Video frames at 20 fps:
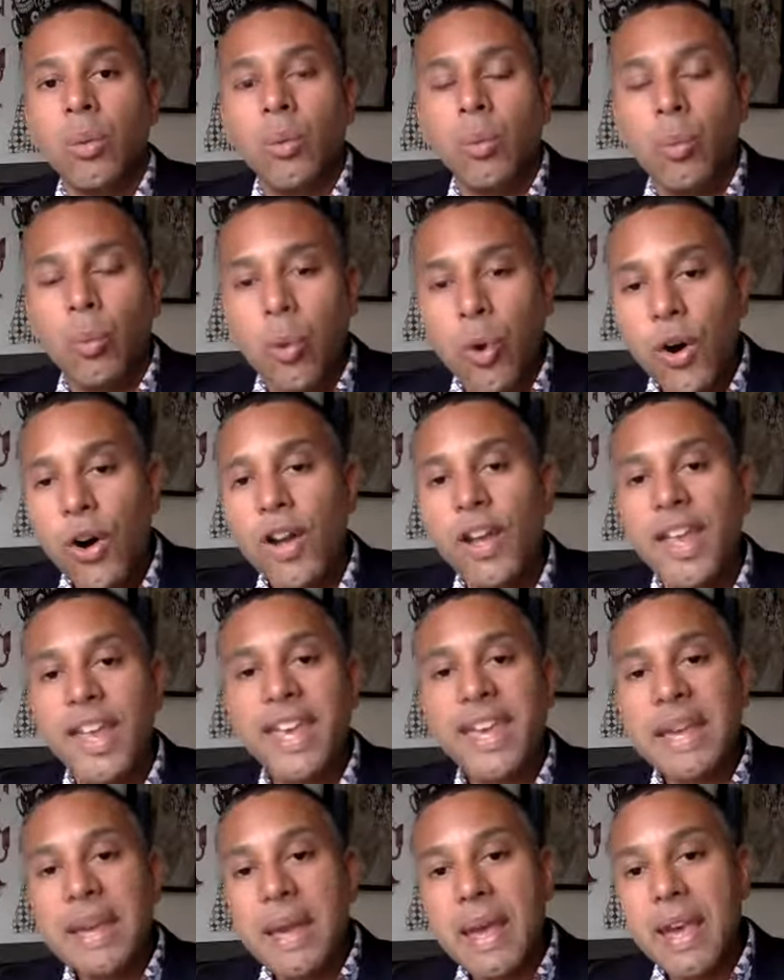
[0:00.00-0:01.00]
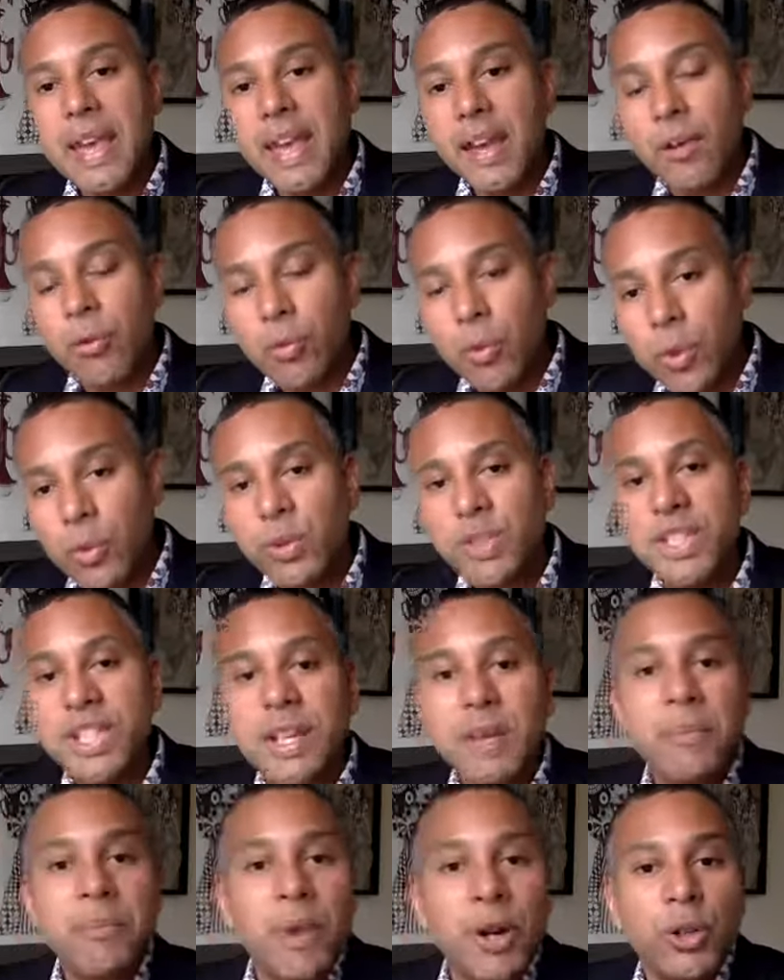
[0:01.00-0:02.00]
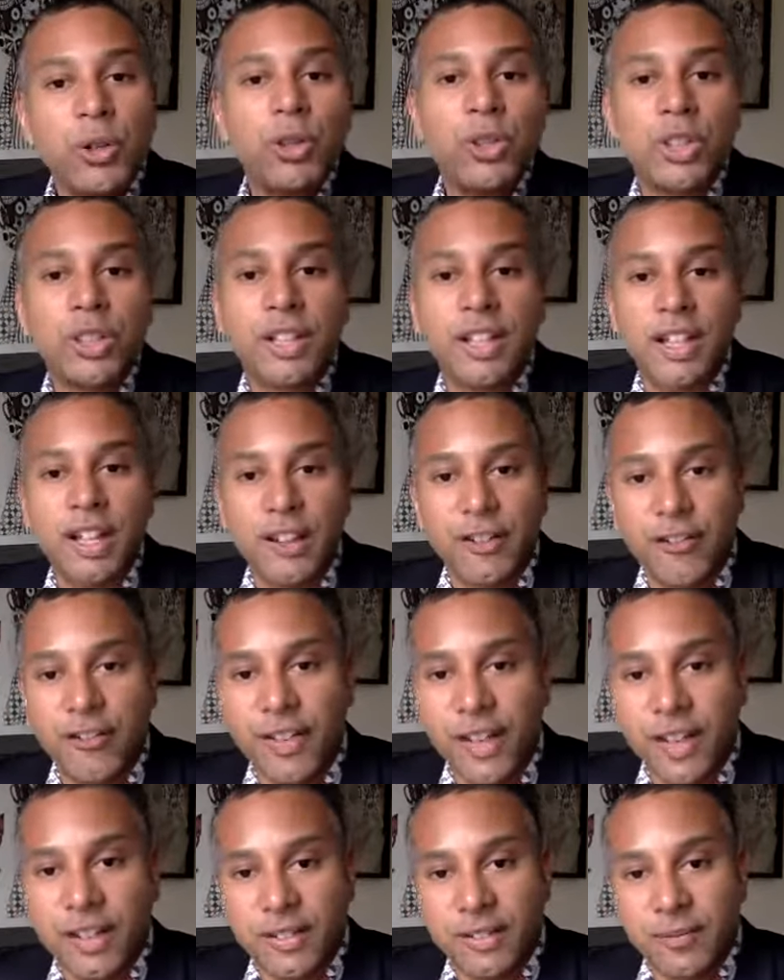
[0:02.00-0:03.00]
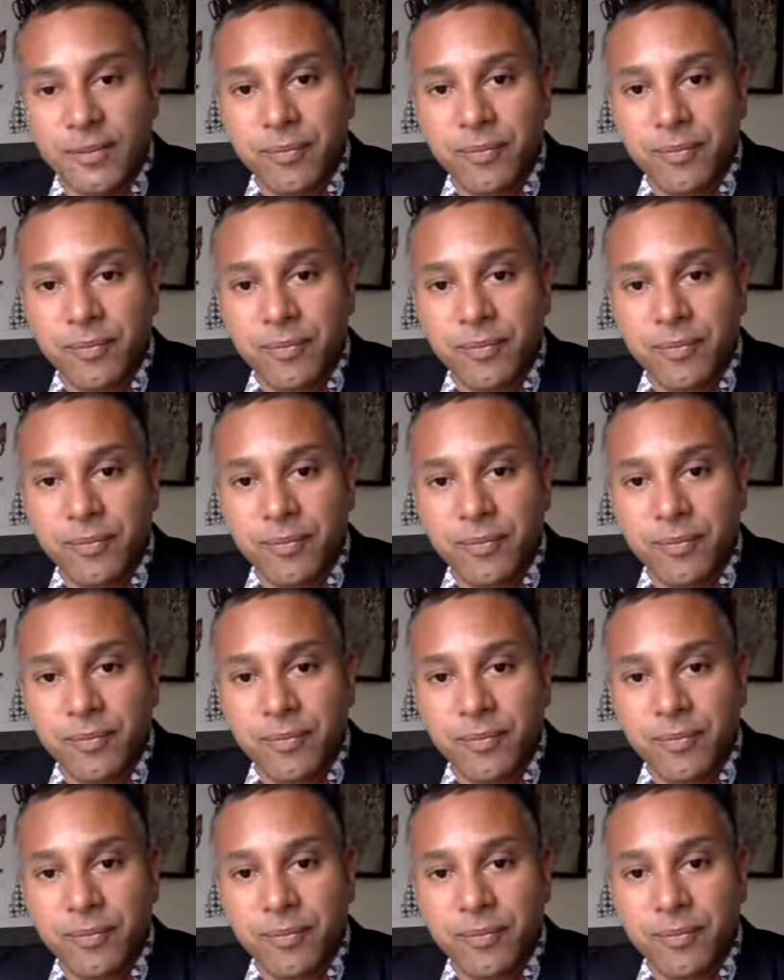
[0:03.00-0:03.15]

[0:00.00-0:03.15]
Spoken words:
What was the emotion that I felt?